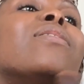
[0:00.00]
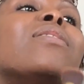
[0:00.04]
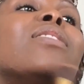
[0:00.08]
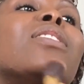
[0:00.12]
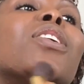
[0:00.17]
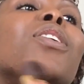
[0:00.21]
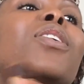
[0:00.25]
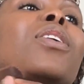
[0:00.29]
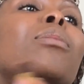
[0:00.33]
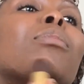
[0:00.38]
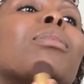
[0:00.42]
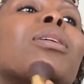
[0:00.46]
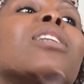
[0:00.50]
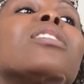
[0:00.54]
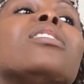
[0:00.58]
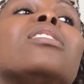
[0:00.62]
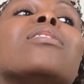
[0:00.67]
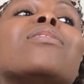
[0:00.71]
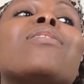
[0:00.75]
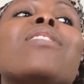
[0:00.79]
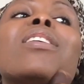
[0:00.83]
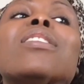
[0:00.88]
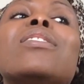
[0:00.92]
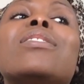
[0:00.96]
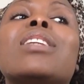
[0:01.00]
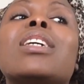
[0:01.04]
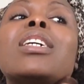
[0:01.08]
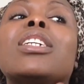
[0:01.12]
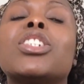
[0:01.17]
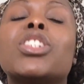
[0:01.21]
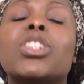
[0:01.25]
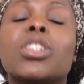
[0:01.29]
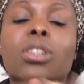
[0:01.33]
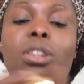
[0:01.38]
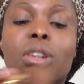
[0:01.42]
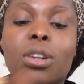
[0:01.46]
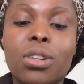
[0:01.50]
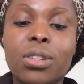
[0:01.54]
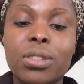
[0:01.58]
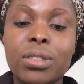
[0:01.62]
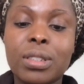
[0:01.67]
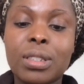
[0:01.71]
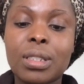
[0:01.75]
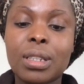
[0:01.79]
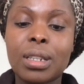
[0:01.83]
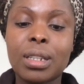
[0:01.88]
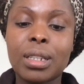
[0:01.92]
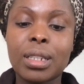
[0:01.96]
No amount of foundation or
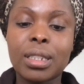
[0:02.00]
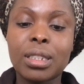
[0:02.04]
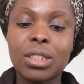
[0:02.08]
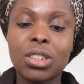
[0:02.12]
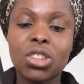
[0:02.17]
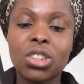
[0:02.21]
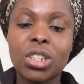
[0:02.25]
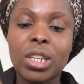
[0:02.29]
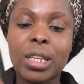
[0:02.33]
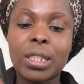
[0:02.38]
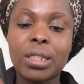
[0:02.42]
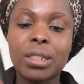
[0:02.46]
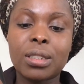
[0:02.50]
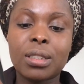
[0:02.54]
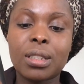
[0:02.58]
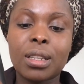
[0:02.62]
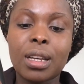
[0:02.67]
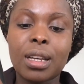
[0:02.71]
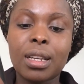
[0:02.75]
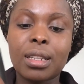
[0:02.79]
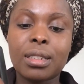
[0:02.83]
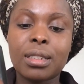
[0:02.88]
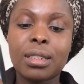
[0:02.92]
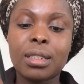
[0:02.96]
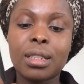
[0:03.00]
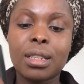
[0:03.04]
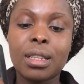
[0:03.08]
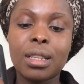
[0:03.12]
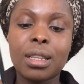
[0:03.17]
concealer can change that.